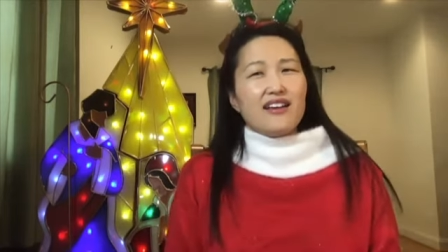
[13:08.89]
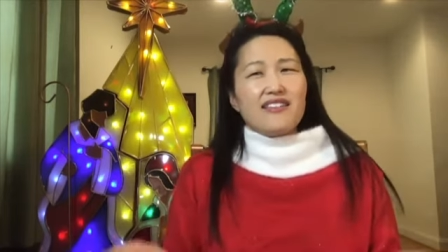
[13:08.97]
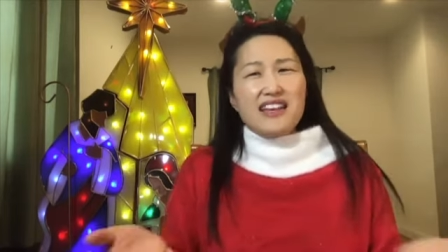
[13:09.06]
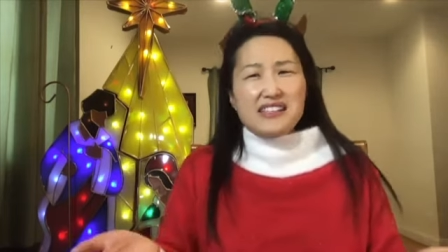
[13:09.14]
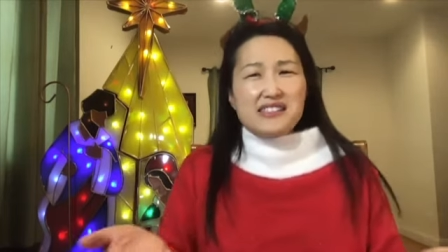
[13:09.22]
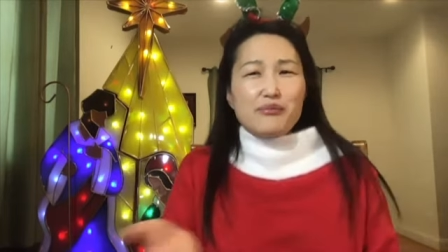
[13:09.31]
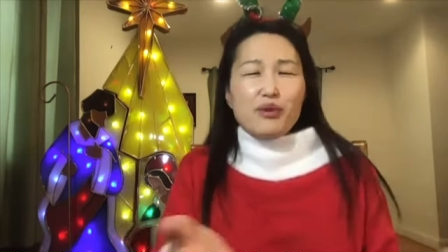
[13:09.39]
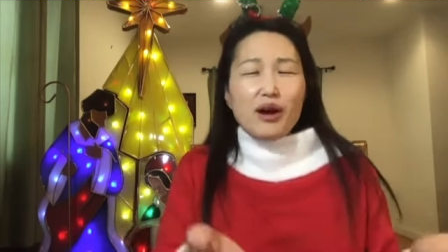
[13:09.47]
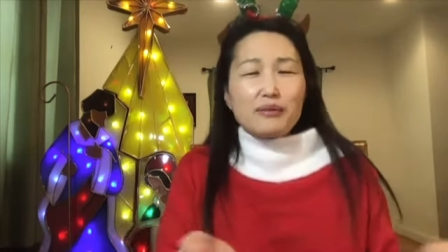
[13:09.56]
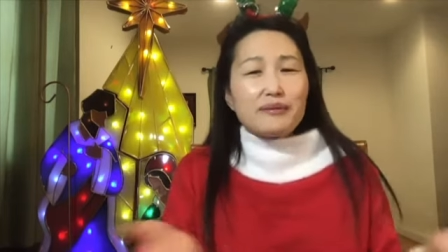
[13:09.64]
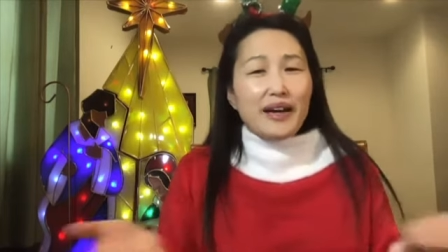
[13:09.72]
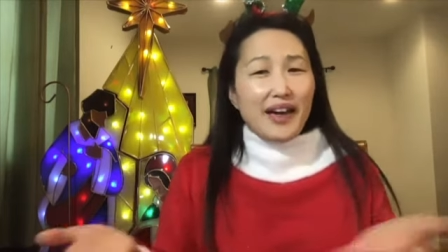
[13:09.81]
That's the
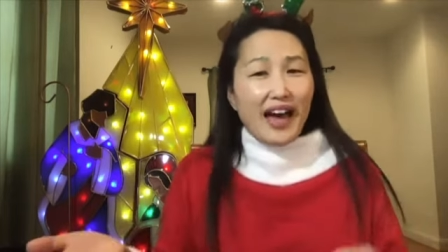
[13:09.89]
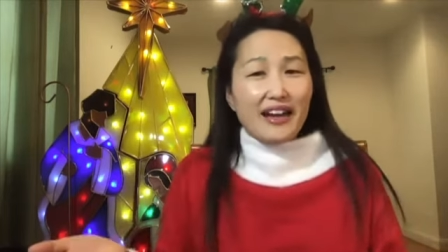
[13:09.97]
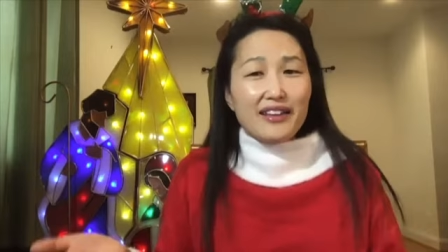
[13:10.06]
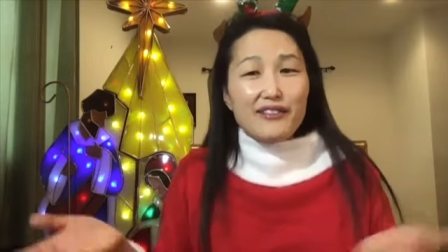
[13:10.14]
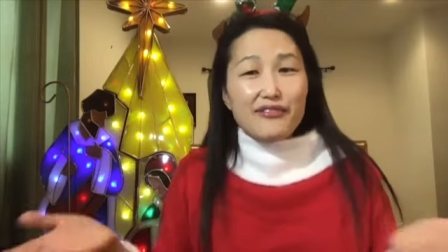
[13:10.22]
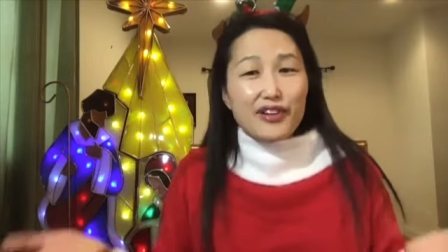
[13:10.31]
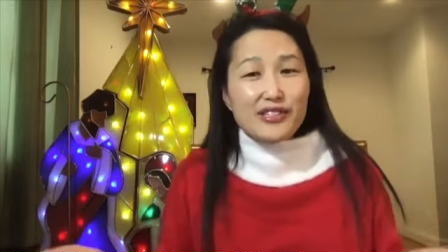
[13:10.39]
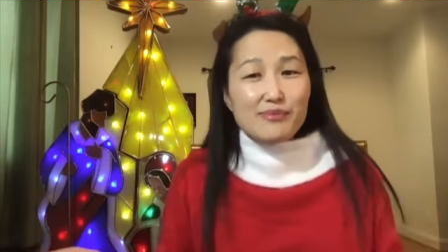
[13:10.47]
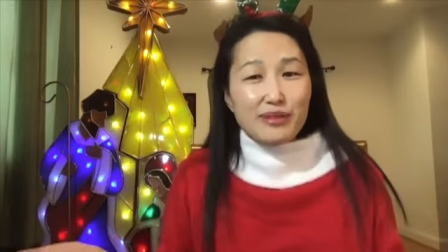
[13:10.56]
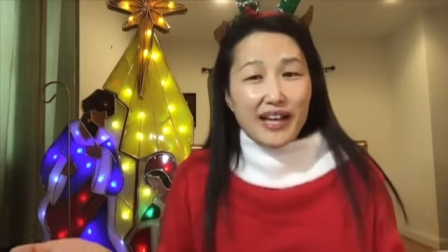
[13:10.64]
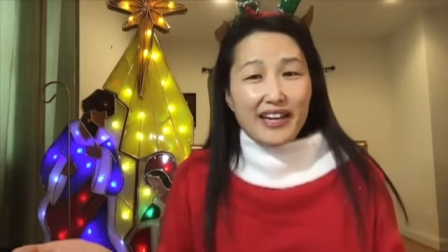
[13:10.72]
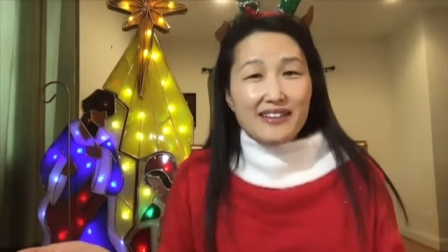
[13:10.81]
problem I had in the first
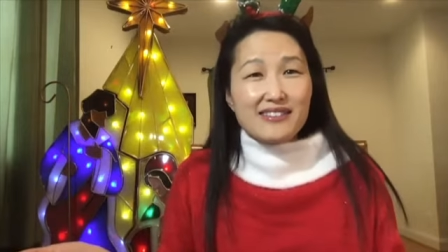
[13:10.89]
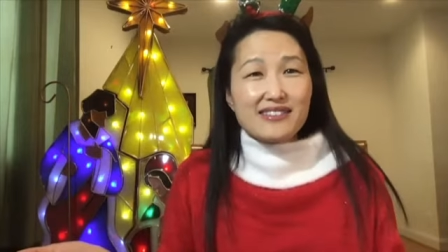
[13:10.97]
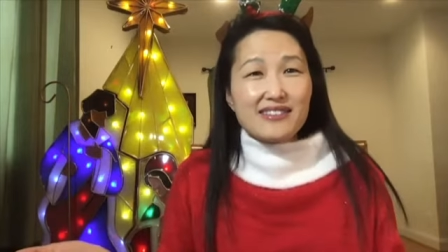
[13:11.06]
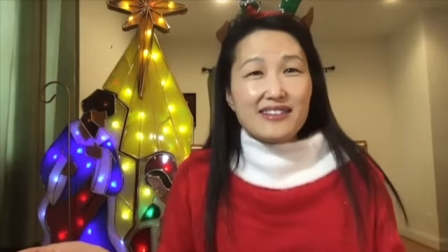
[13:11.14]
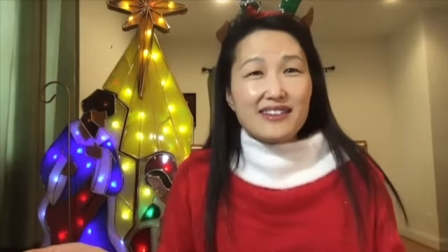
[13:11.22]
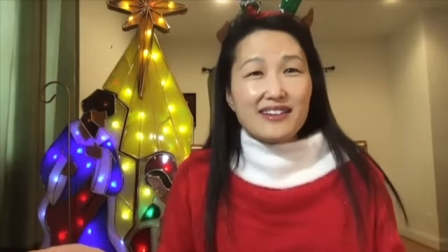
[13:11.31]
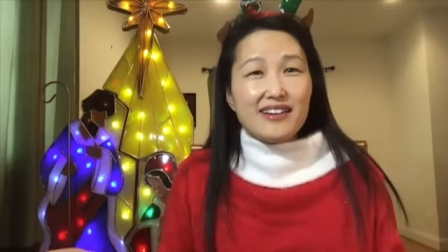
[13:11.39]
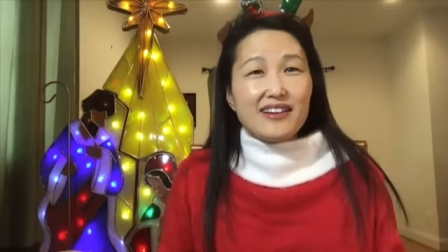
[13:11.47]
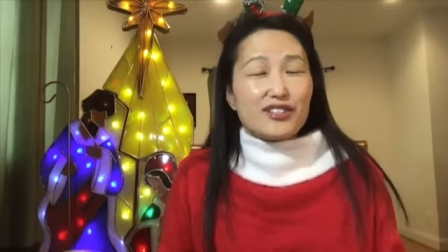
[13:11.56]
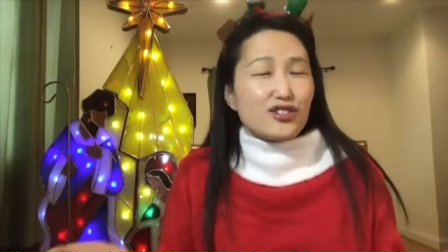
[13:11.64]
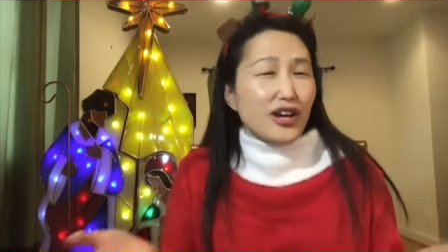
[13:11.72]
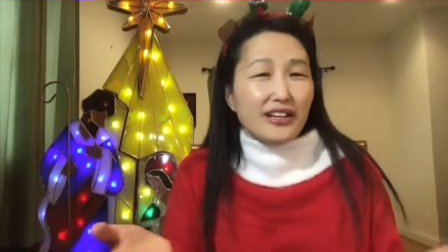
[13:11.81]
place.
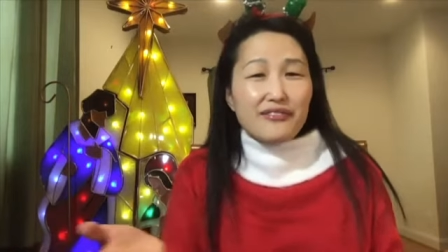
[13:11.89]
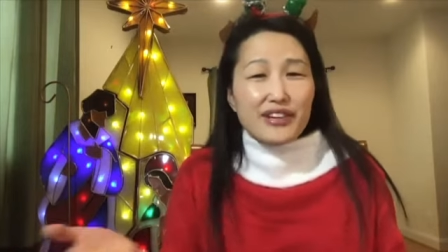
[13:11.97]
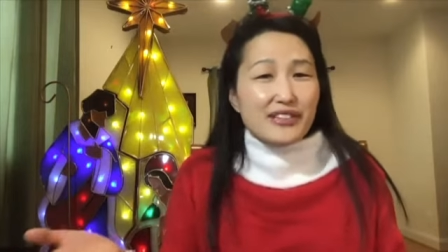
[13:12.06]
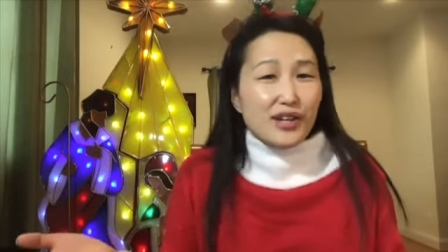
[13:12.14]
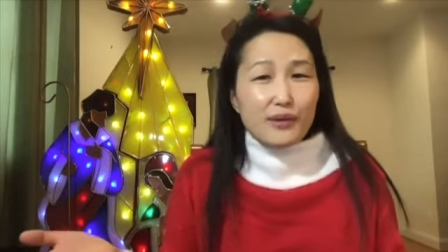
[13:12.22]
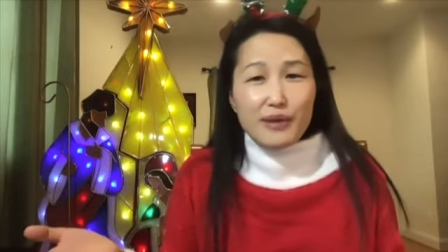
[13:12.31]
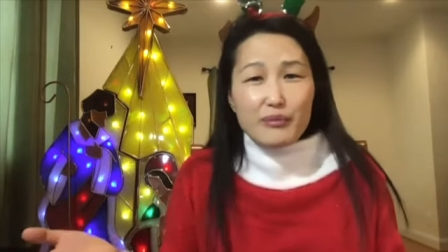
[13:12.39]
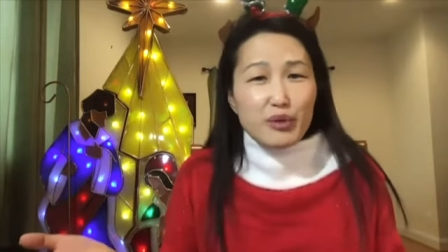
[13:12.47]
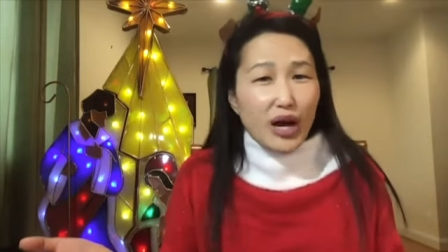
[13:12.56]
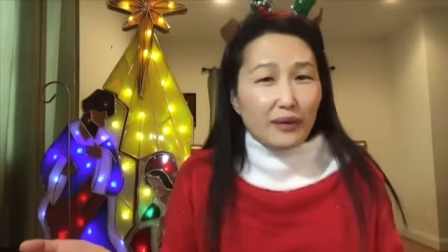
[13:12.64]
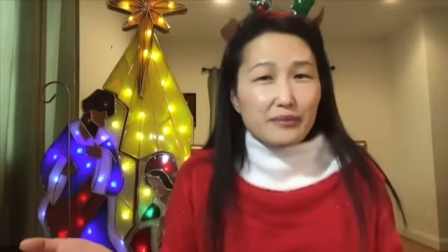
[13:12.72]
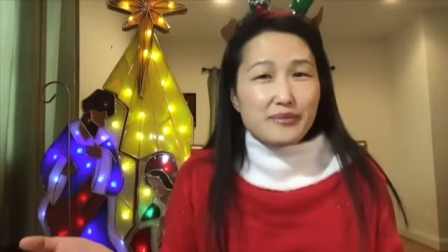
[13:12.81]
trying to fix all my
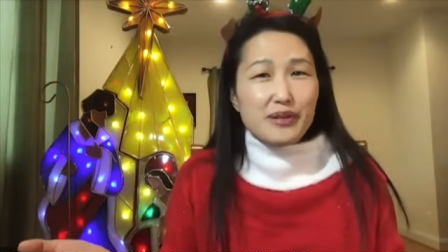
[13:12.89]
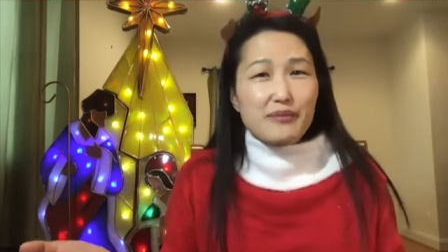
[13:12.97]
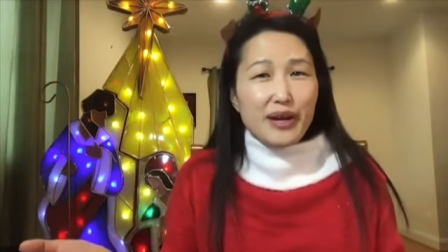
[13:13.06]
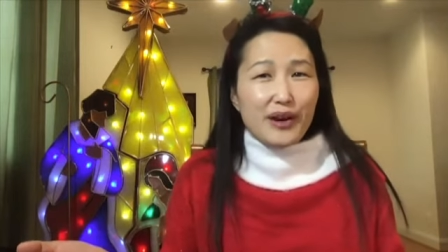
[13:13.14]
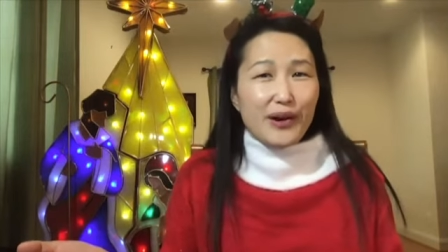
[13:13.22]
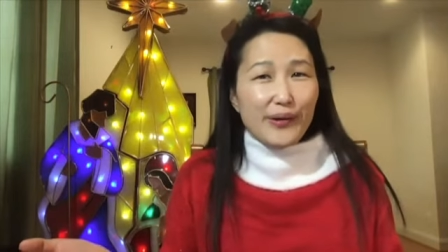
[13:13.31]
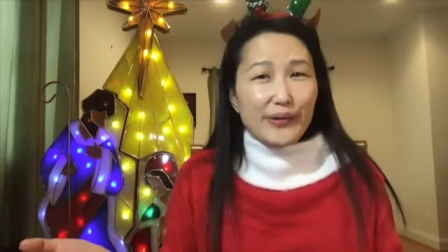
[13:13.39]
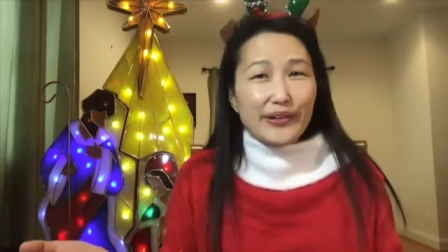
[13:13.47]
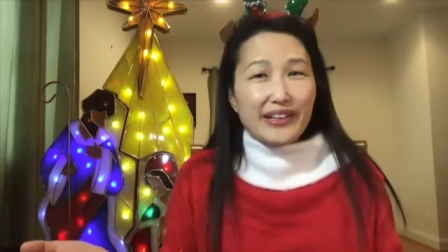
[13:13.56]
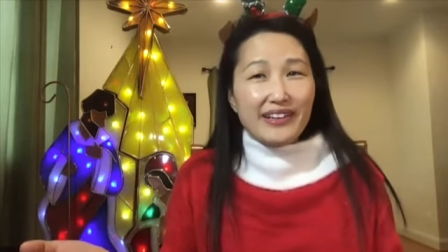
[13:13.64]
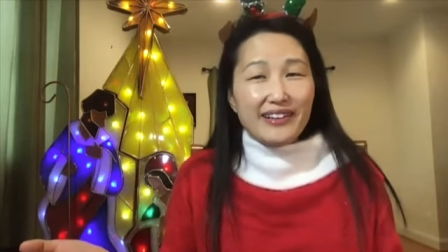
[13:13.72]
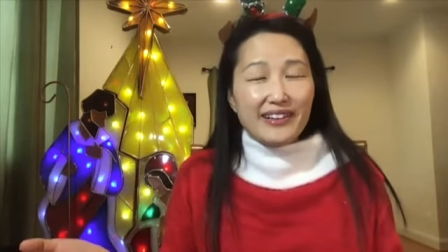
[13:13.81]
problems on my own.
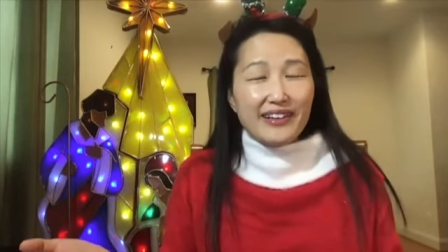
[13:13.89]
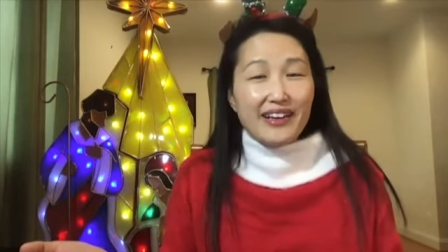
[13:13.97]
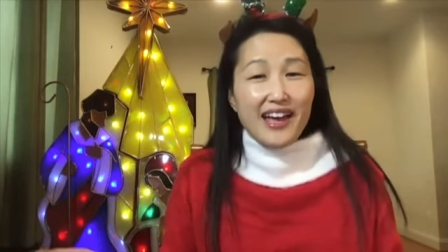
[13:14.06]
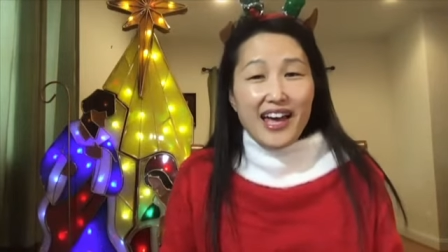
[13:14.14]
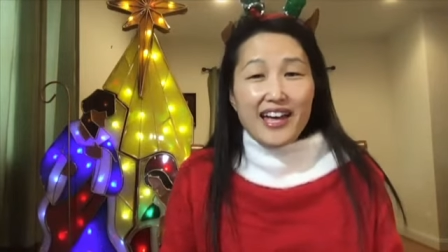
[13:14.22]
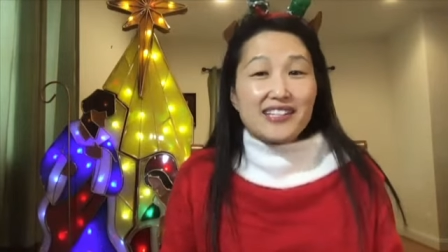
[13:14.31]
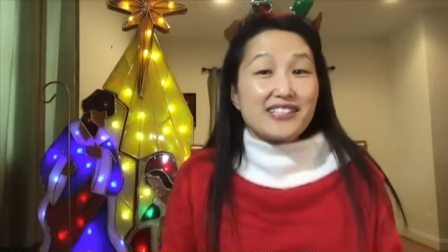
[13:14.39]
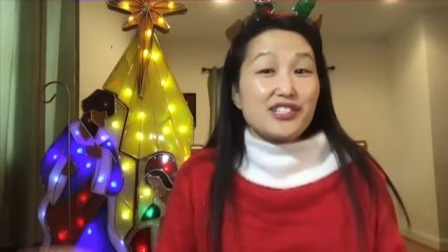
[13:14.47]
And it's